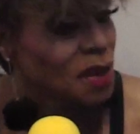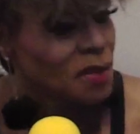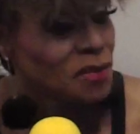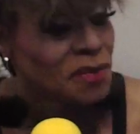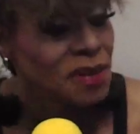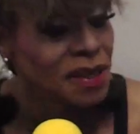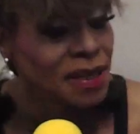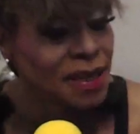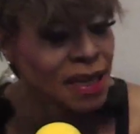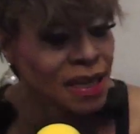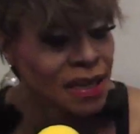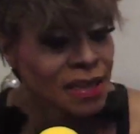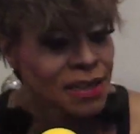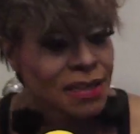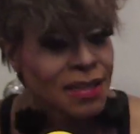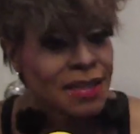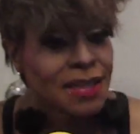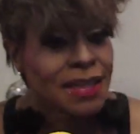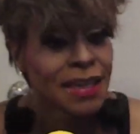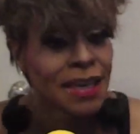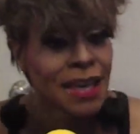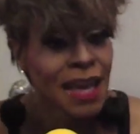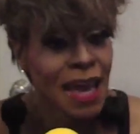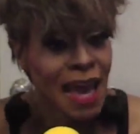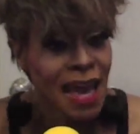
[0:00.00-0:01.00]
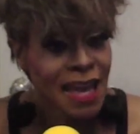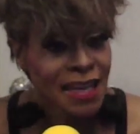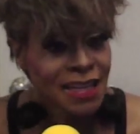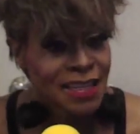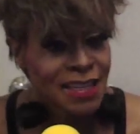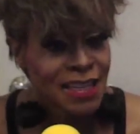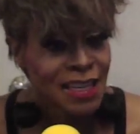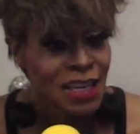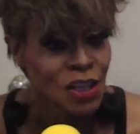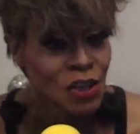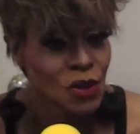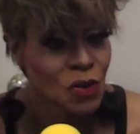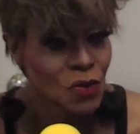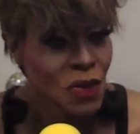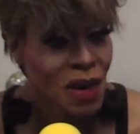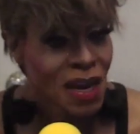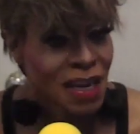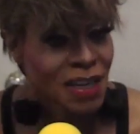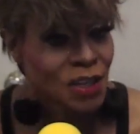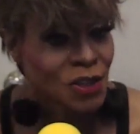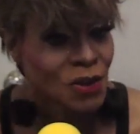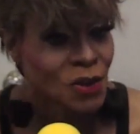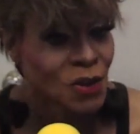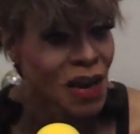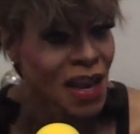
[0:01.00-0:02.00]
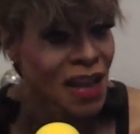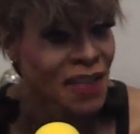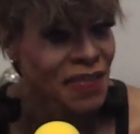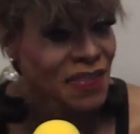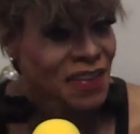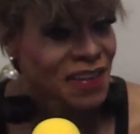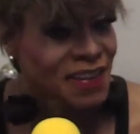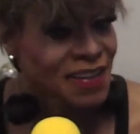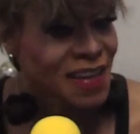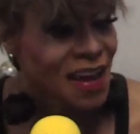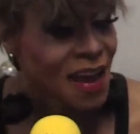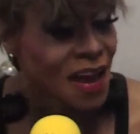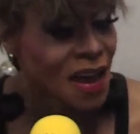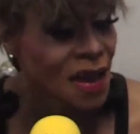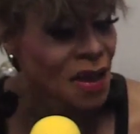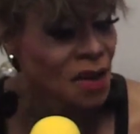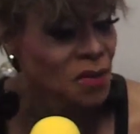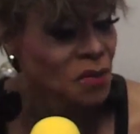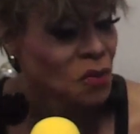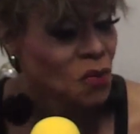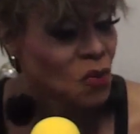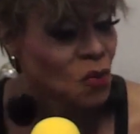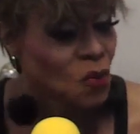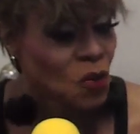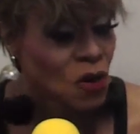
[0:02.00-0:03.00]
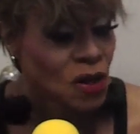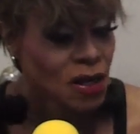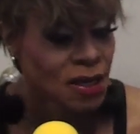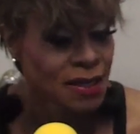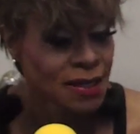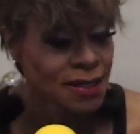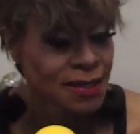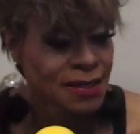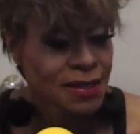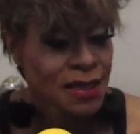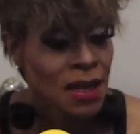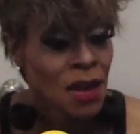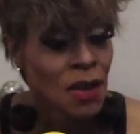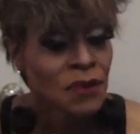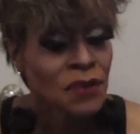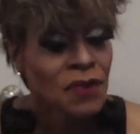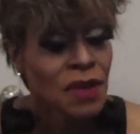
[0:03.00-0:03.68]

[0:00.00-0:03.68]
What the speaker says: because the casting director at the time was